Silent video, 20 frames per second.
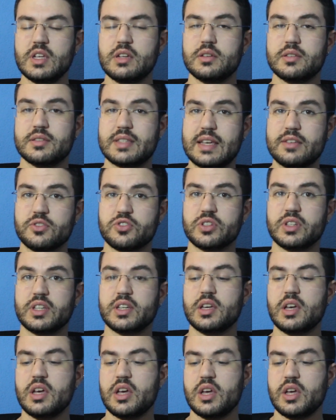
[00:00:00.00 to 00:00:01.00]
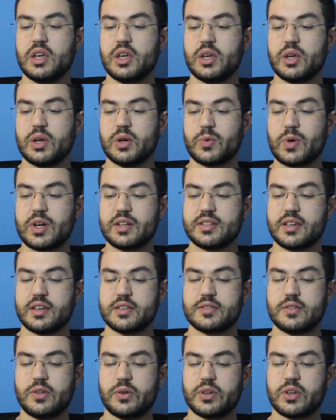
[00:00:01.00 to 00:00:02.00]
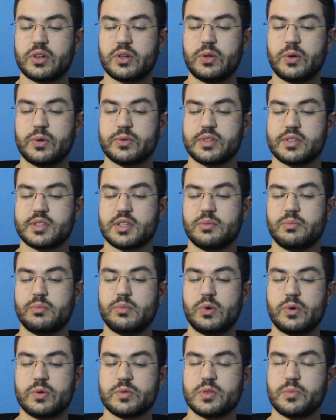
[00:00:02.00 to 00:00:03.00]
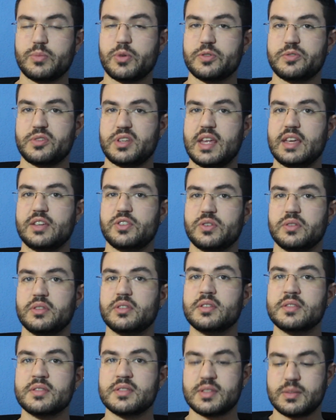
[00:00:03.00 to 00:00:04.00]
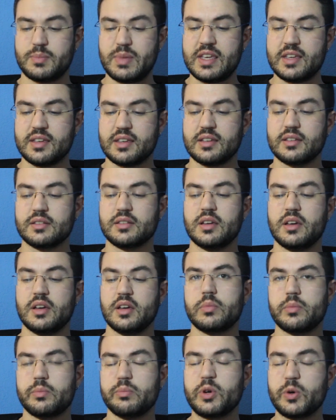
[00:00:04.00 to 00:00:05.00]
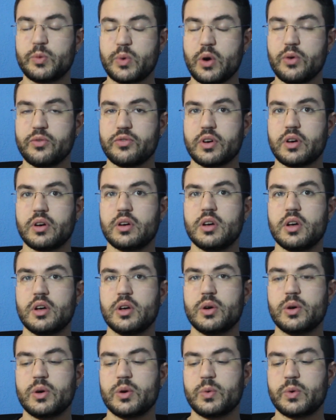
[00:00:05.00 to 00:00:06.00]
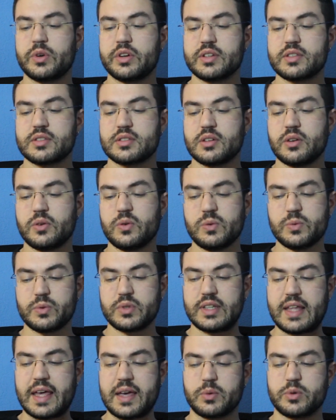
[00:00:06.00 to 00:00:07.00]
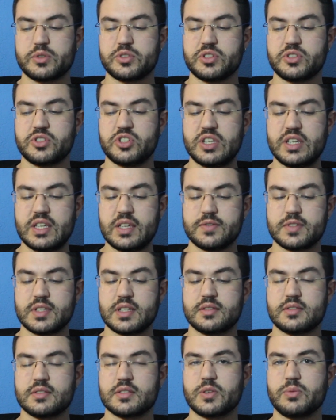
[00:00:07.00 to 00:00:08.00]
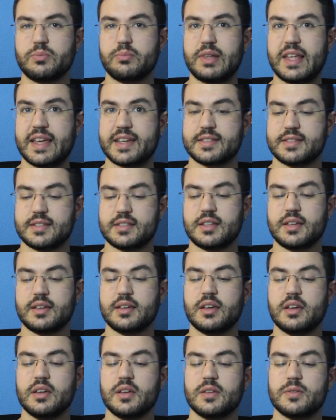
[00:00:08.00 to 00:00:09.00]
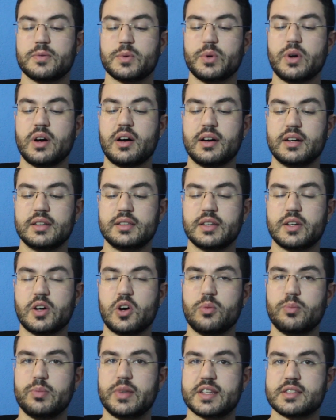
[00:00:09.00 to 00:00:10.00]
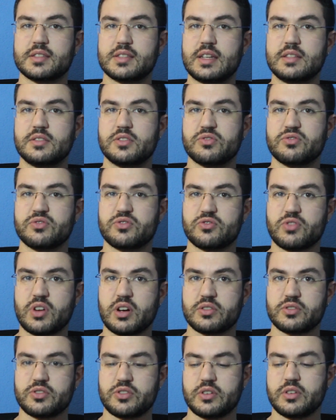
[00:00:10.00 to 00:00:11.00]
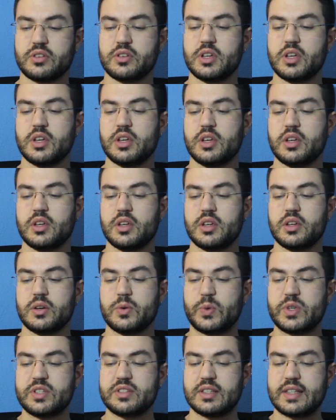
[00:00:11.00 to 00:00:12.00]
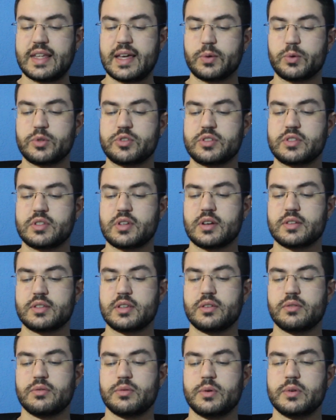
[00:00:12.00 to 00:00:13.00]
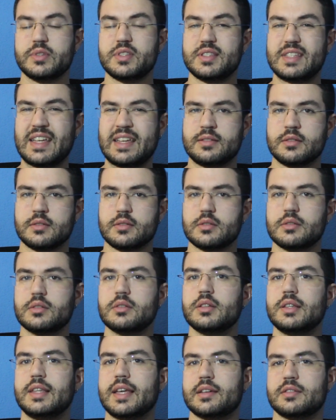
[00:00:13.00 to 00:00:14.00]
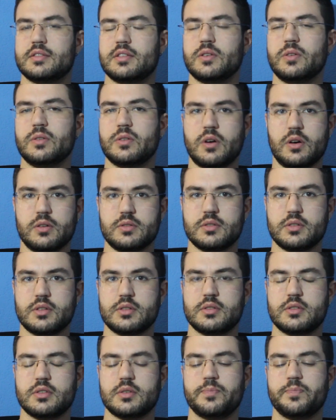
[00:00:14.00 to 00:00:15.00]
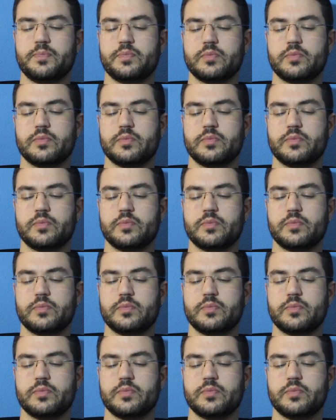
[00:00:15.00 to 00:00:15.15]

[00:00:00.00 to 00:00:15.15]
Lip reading: Essentially, writing has longer clauses and more subordination than speaking. Moreover, whereas oral language achieves its complexity through highly complex sentence structure, written language does it through dense lexical content.